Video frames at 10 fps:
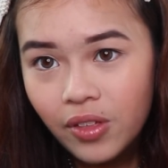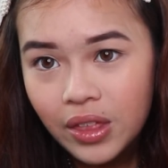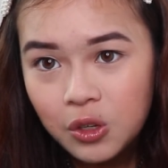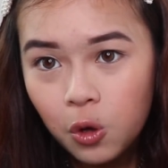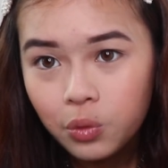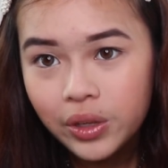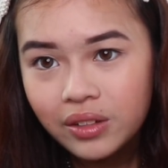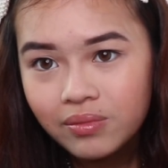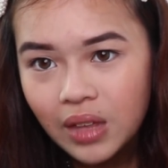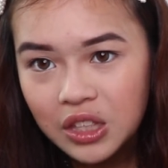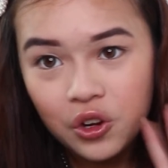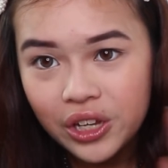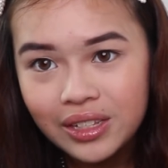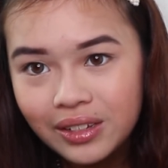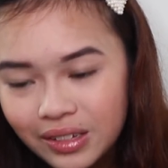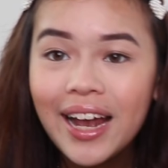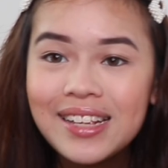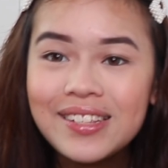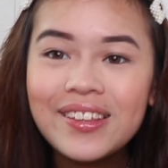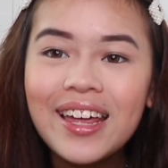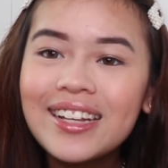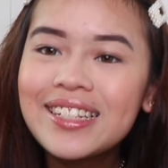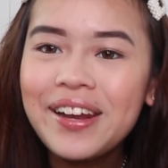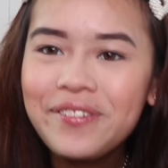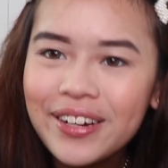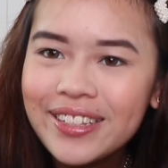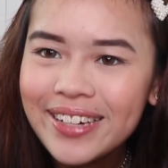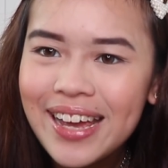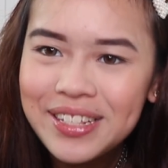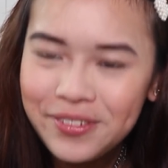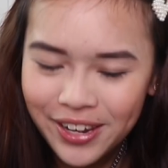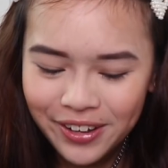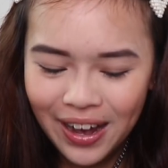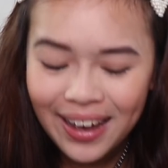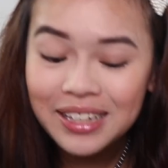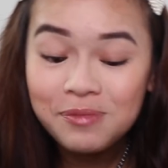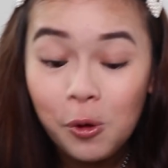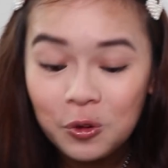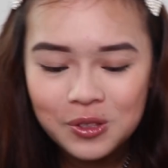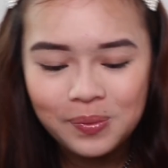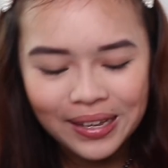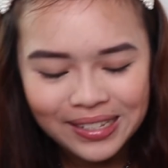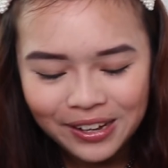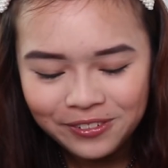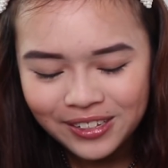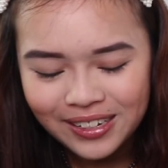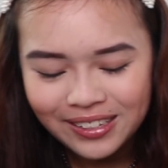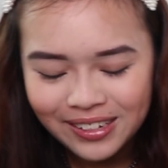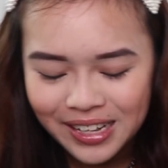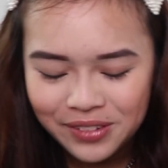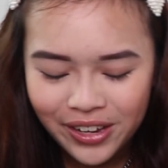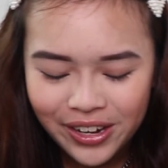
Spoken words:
This whole week. That's crazy. Okay, guys, so that is it for today's video. I exposed myself in today's